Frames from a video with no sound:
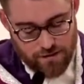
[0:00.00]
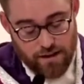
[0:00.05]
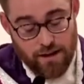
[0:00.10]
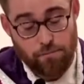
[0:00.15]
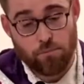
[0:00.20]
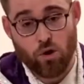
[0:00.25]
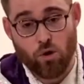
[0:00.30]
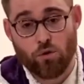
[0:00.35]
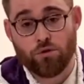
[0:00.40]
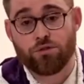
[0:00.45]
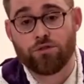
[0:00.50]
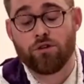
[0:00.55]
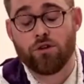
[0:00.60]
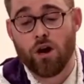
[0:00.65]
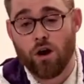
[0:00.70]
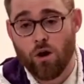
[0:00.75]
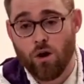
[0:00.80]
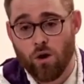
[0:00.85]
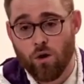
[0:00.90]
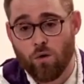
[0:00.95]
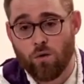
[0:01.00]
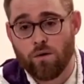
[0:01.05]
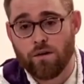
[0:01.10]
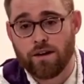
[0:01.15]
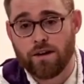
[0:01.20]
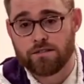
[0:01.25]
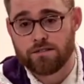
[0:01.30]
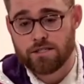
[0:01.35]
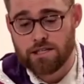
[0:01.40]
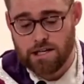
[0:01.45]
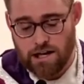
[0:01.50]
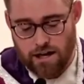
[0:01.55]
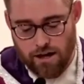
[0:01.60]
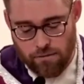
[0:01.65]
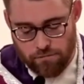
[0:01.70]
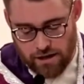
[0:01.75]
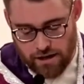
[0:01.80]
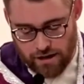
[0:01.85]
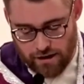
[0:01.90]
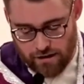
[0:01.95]
They both know it's
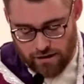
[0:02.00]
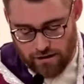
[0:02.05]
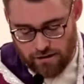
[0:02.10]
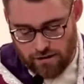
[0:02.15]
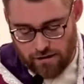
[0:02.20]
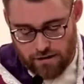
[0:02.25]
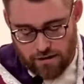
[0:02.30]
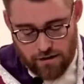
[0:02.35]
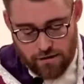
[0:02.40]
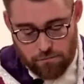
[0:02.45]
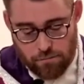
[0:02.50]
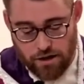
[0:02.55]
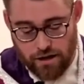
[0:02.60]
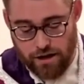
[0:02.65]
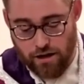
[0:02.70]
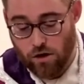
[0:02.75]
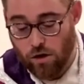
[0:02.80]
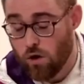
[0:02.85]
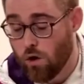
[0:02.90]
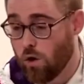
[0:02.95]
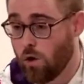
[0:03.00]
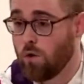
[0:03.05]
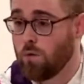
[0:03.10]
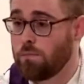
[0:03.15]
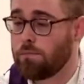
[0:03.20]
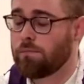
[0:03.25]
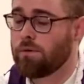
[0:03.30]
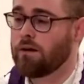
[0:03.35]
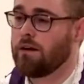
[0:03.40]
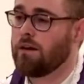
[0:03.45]
coming, but I hope